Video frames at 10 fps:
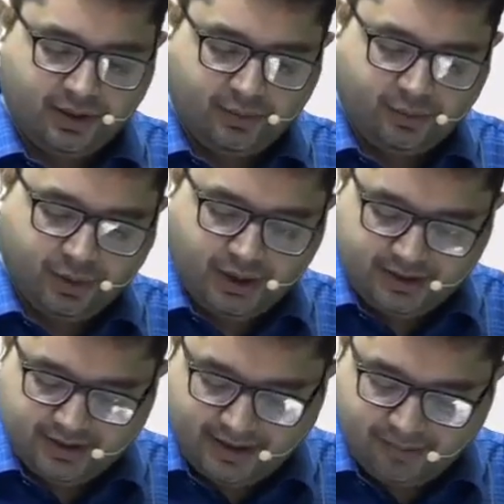For
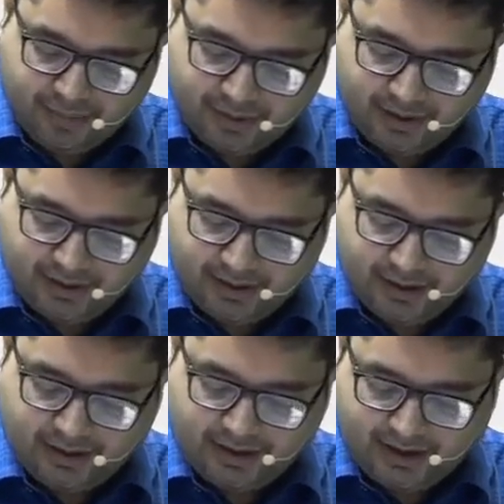example,
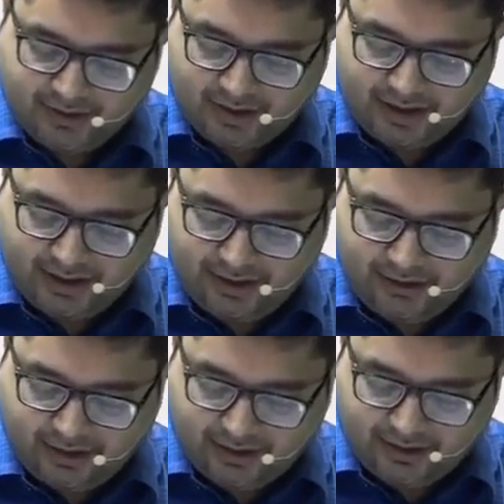the
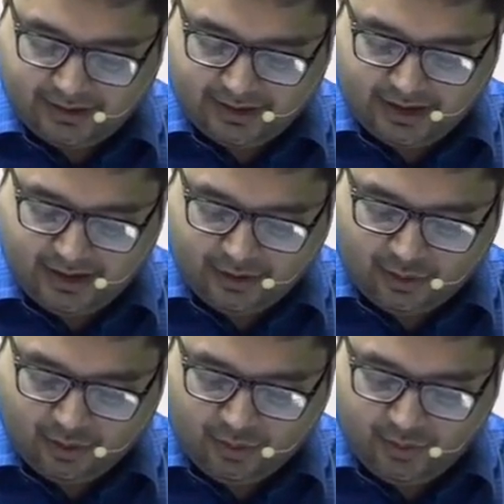secondaries in
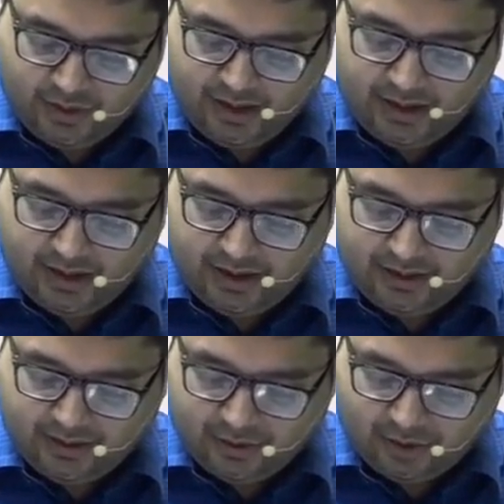ovary
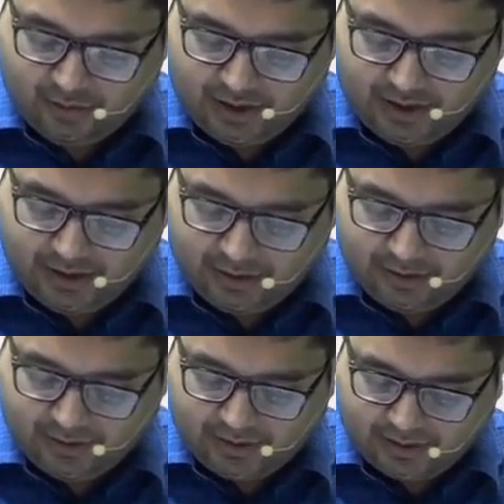is commonly
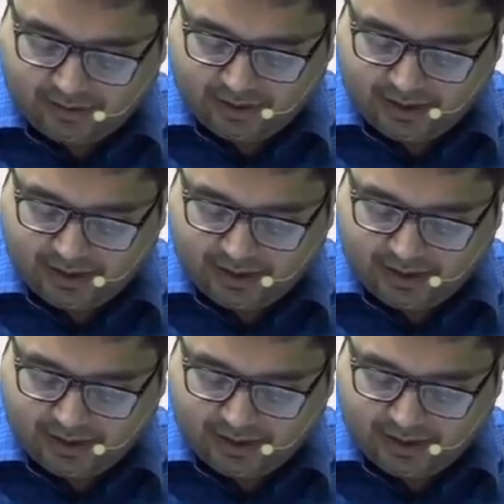observed.